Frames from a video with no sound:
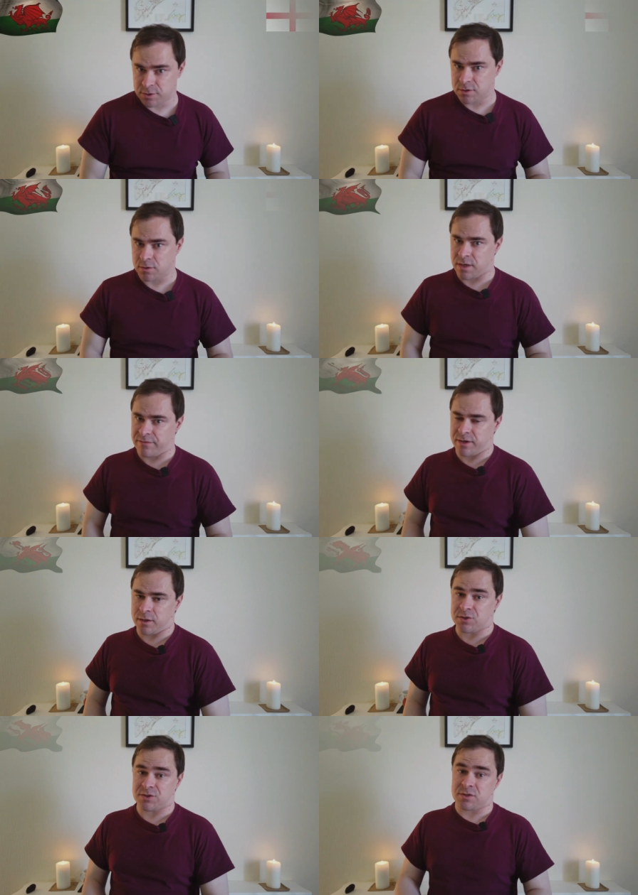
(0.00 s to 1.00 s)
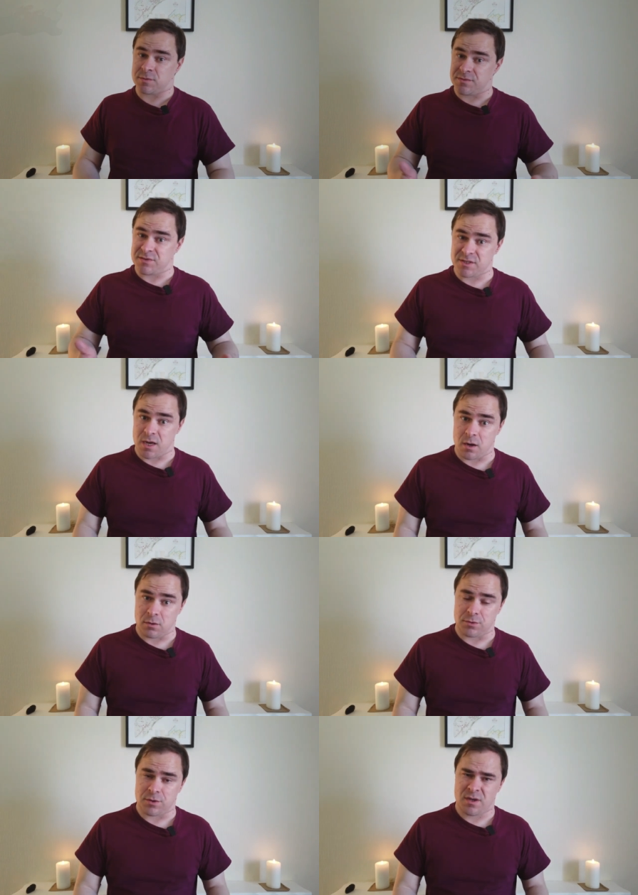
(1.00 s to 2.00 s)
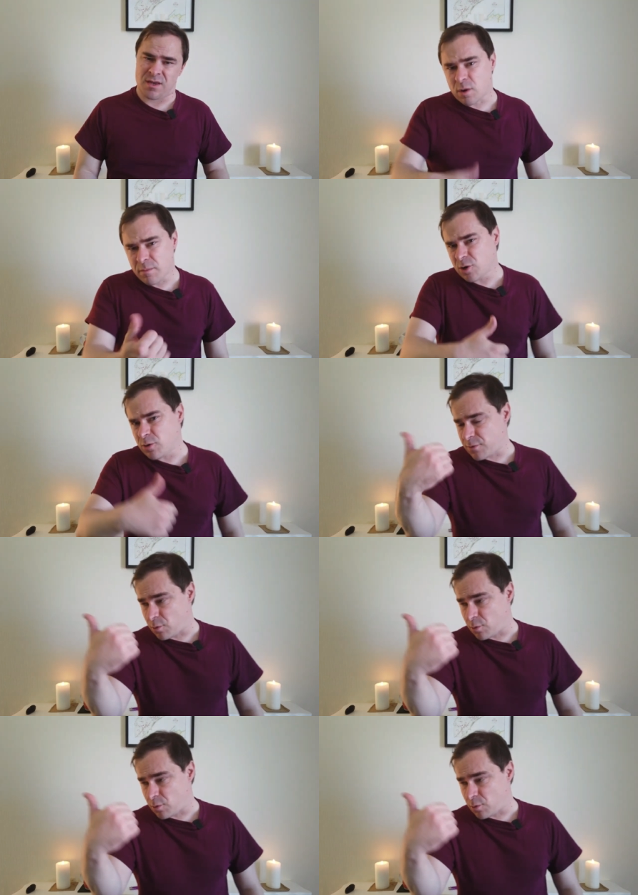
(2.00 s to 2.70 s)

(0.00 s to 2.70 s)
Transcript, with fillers: which you don't have in English in terms of sound. So I'm going to go